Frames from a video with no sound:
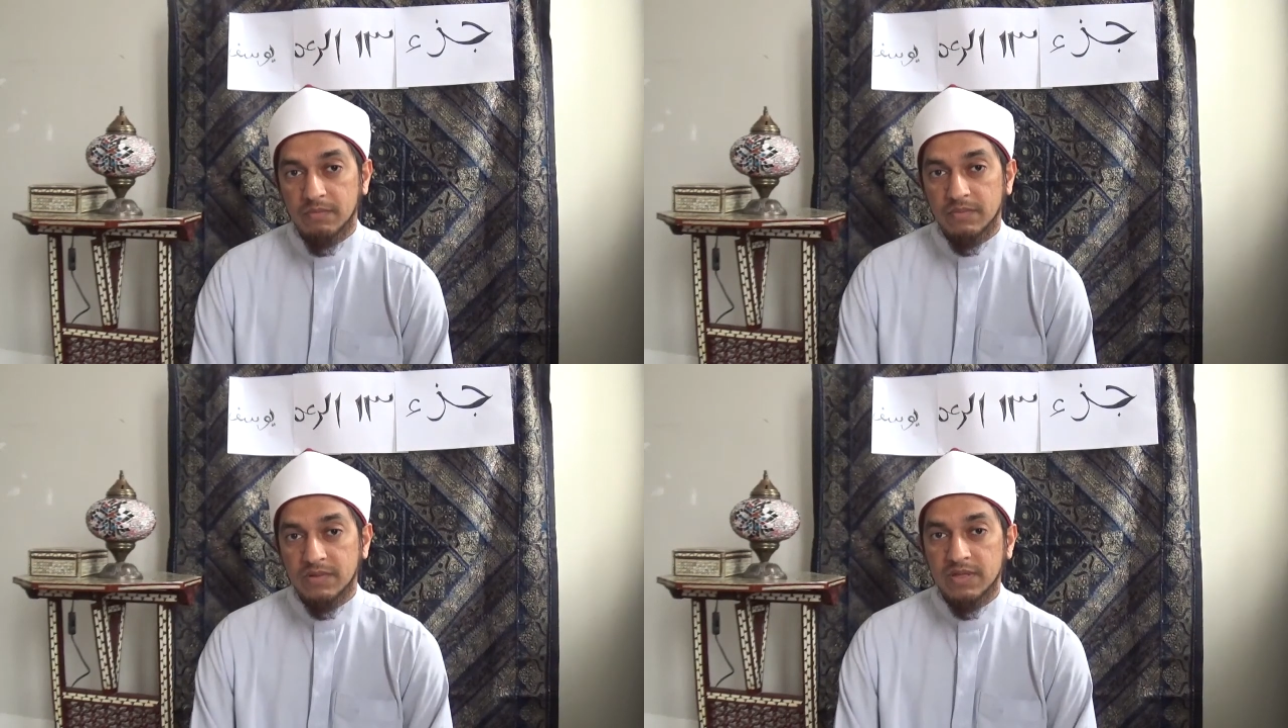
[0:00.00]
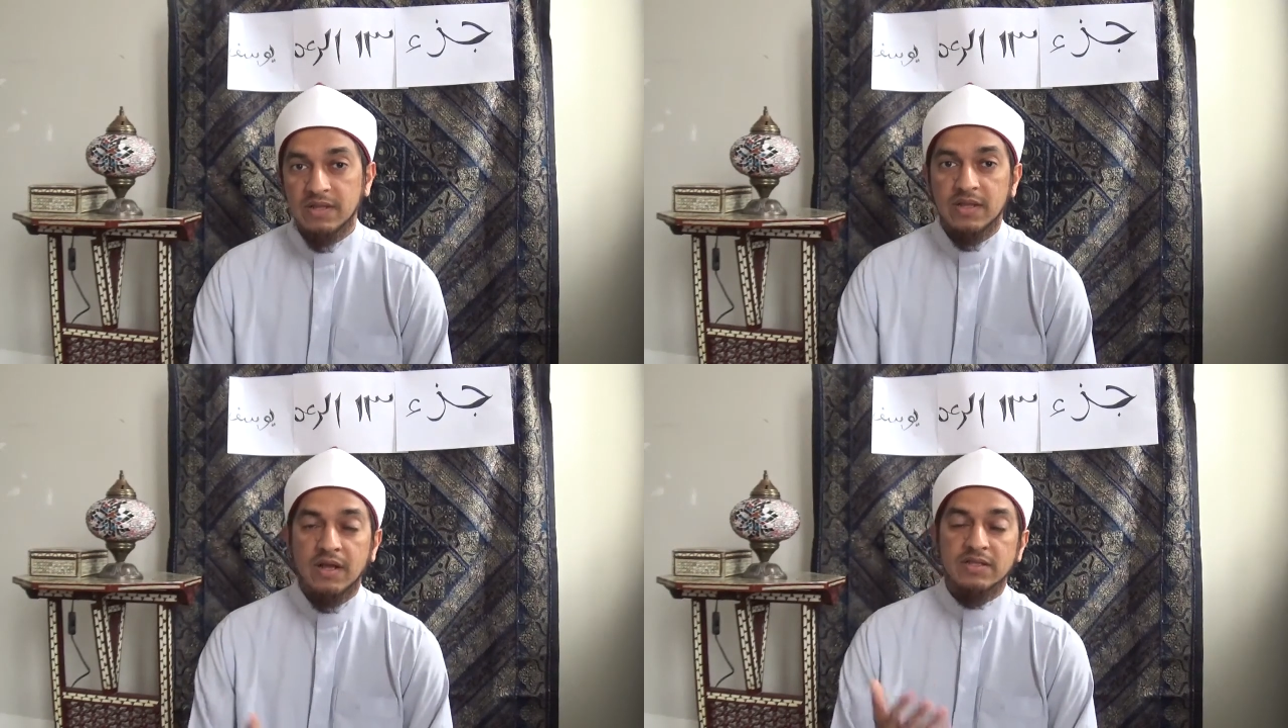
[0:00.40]
saying
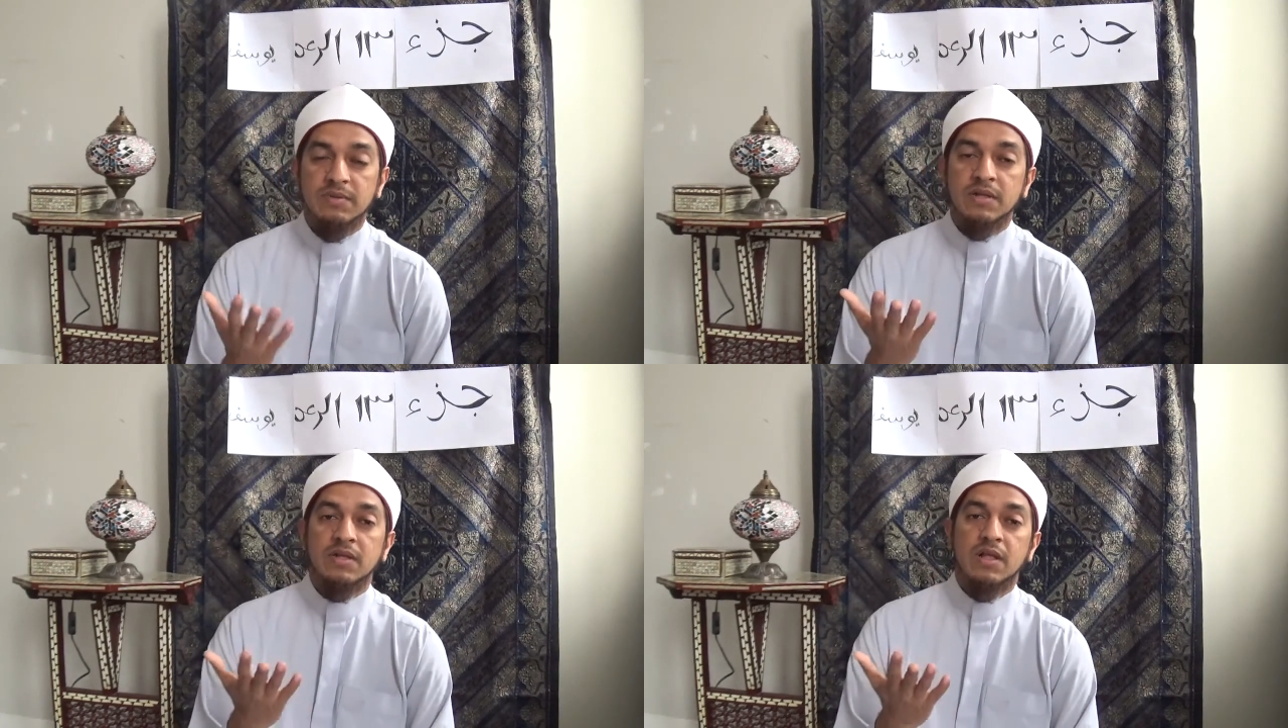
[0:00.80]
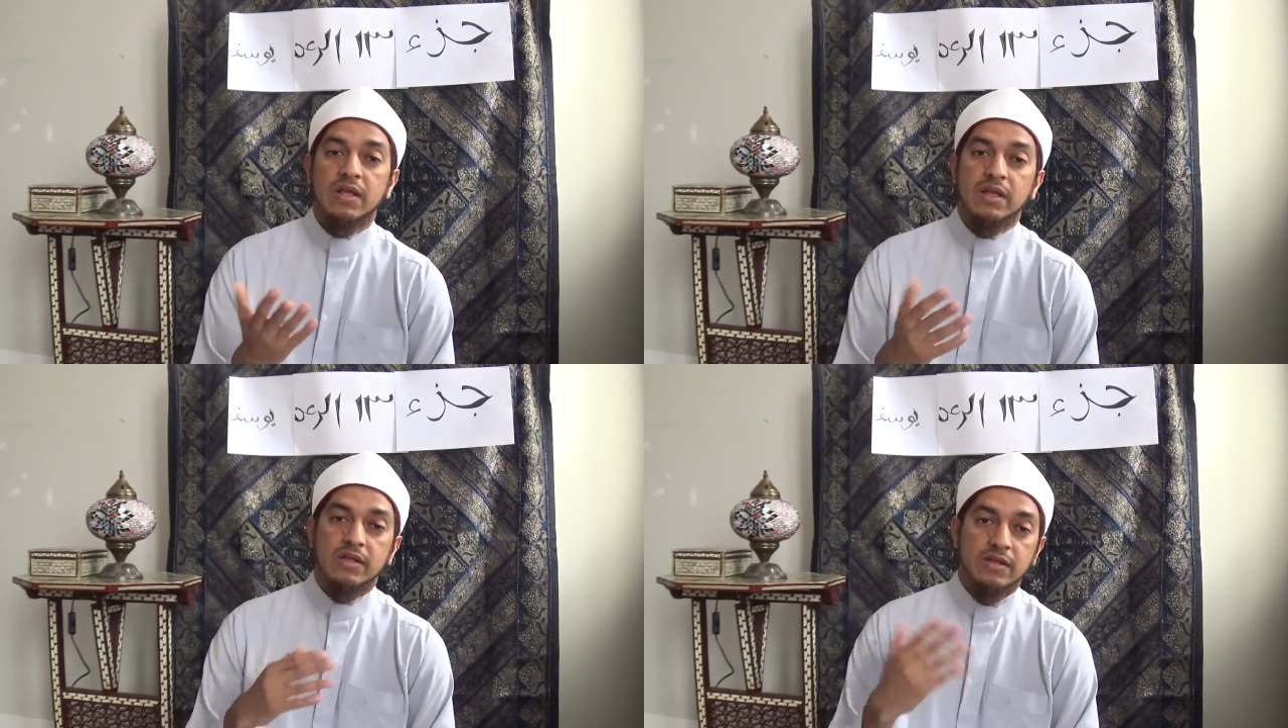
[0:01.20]
that I smell
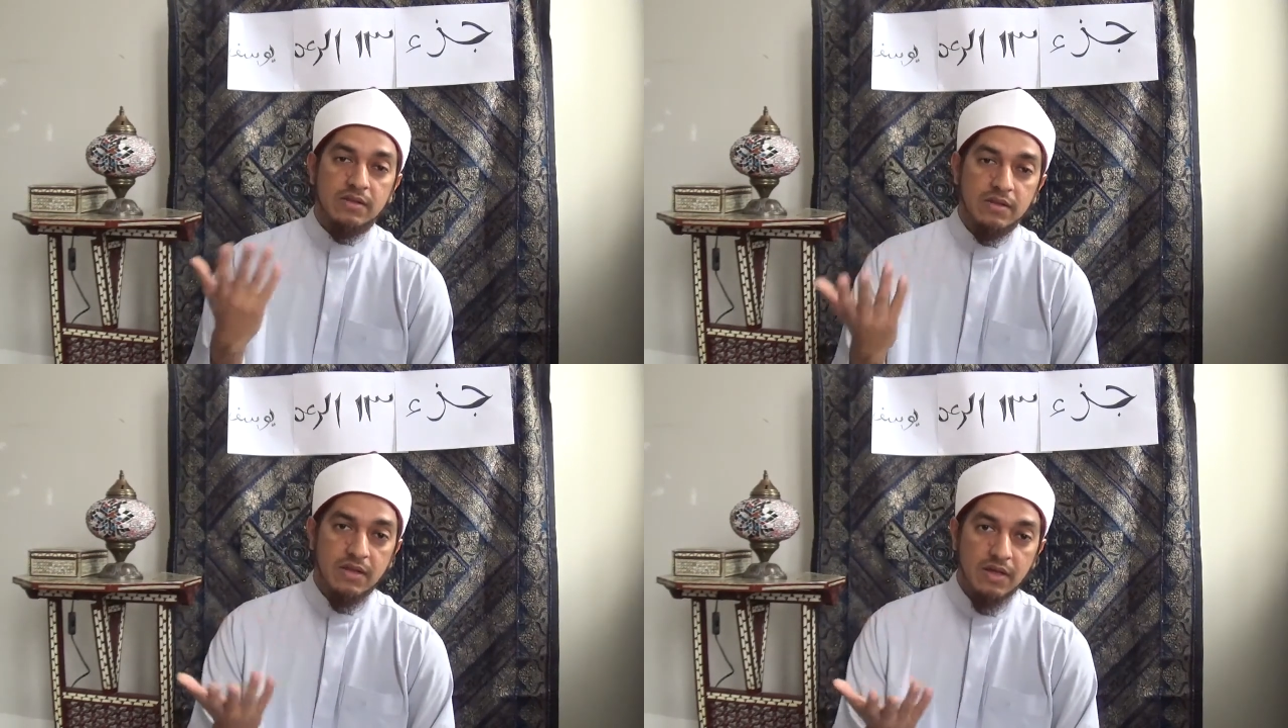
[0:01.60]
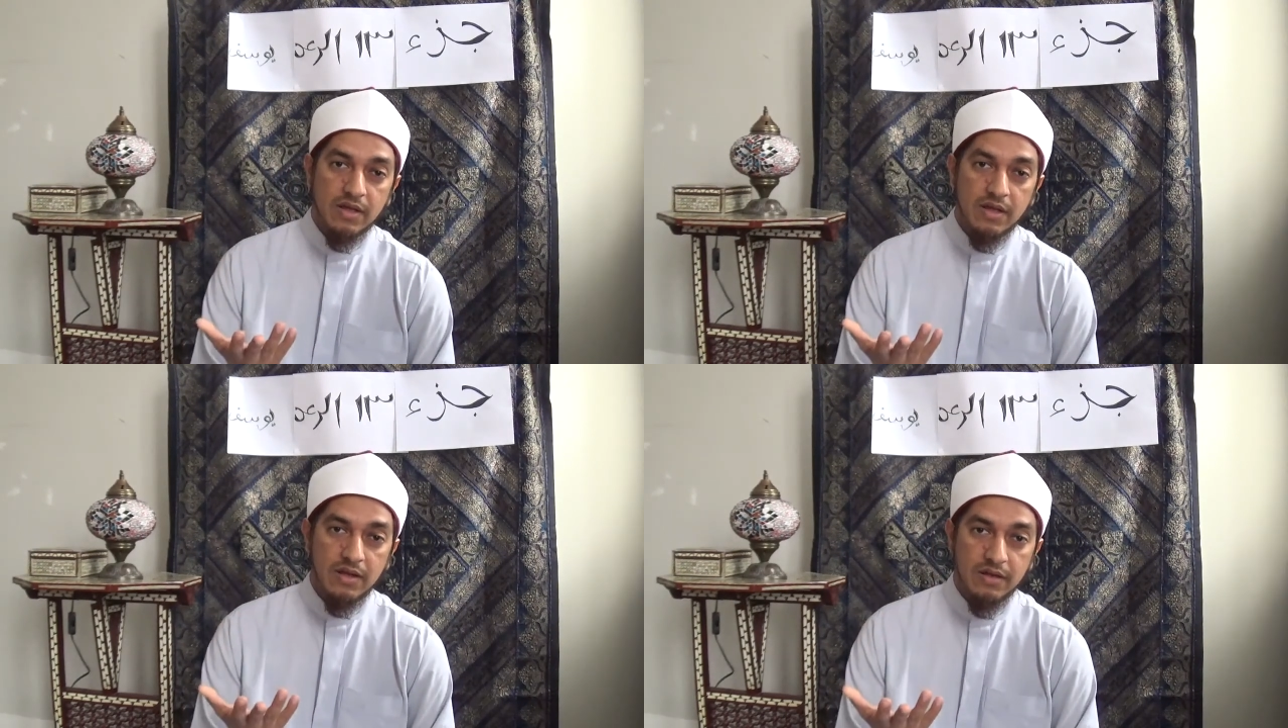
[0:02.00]
in
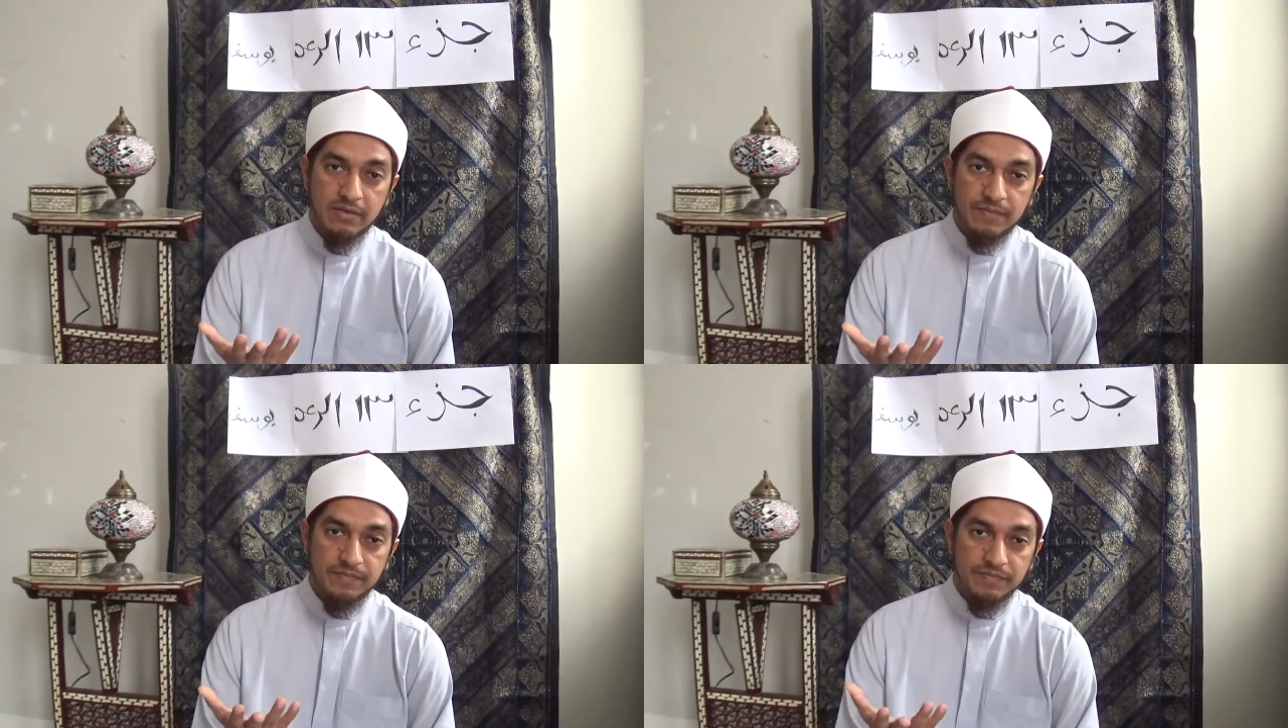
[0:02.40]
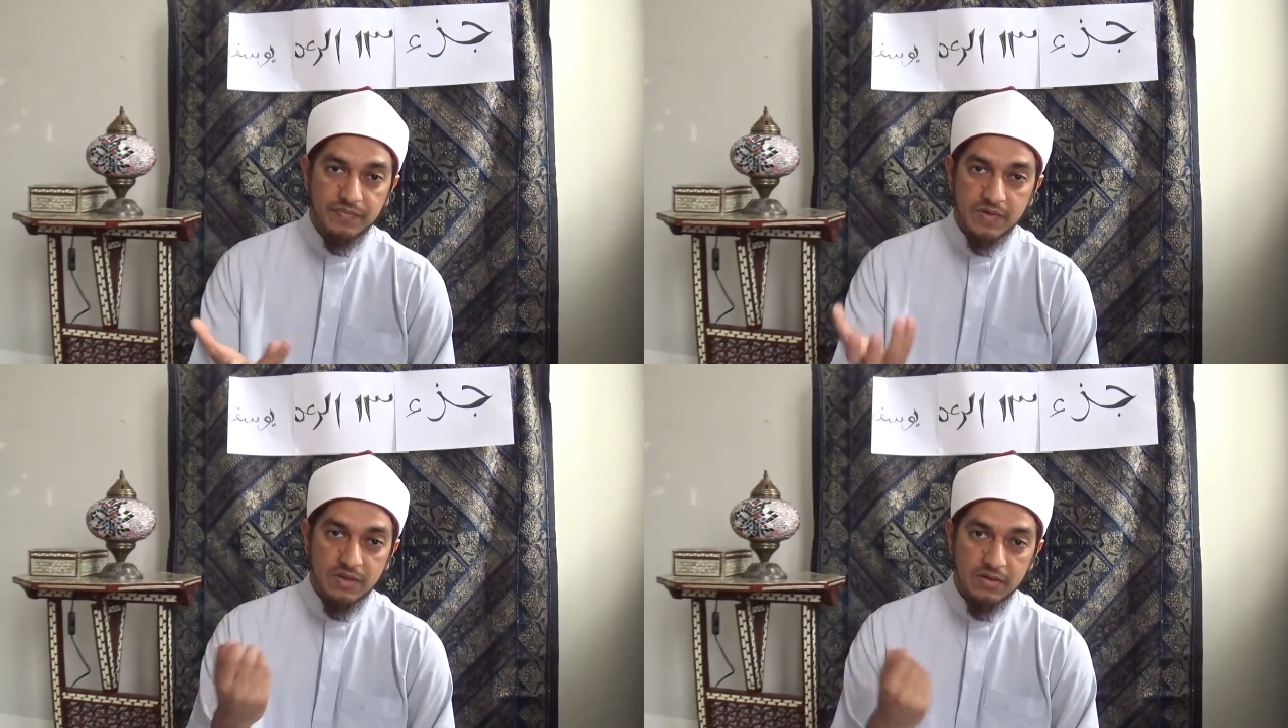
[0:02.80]

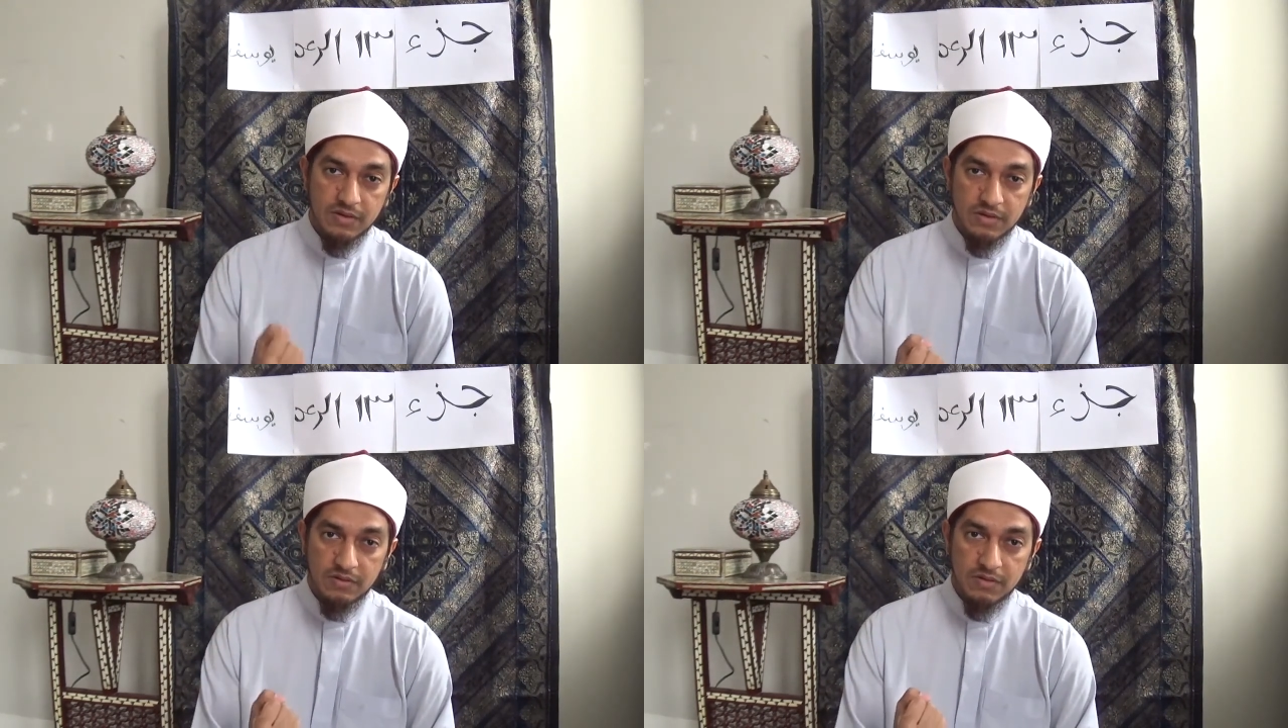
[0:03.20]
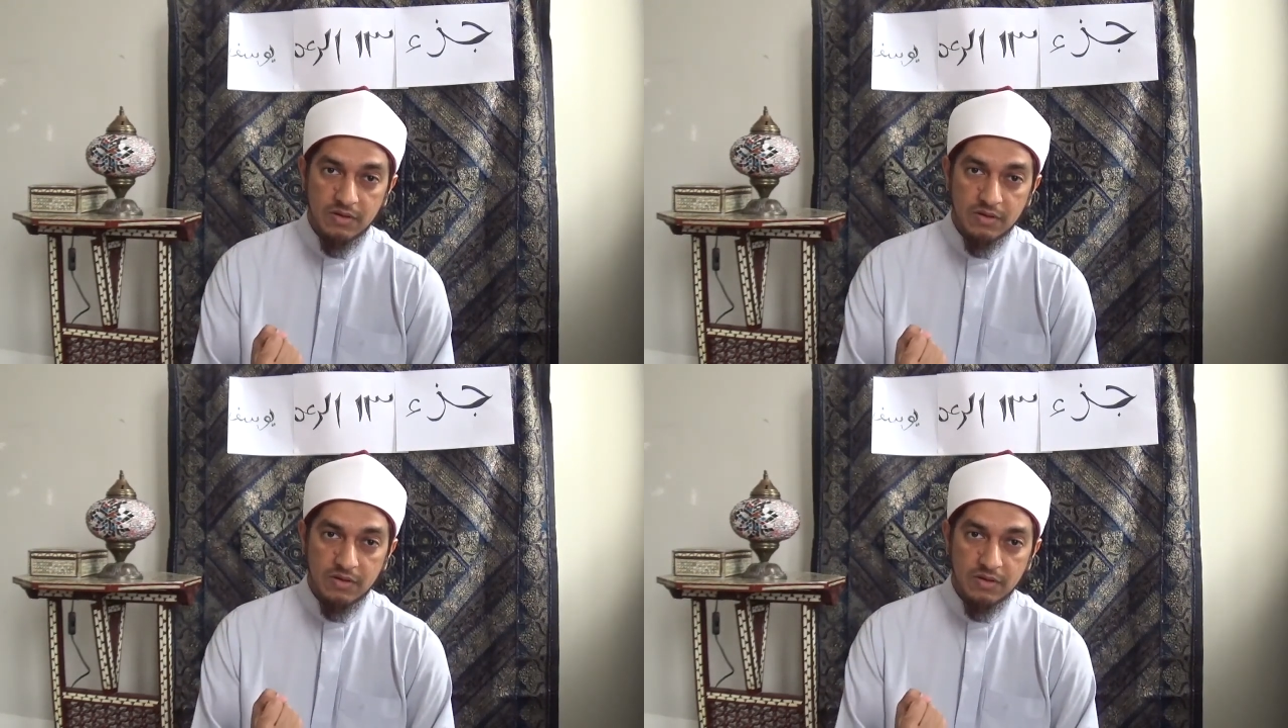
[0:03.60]
the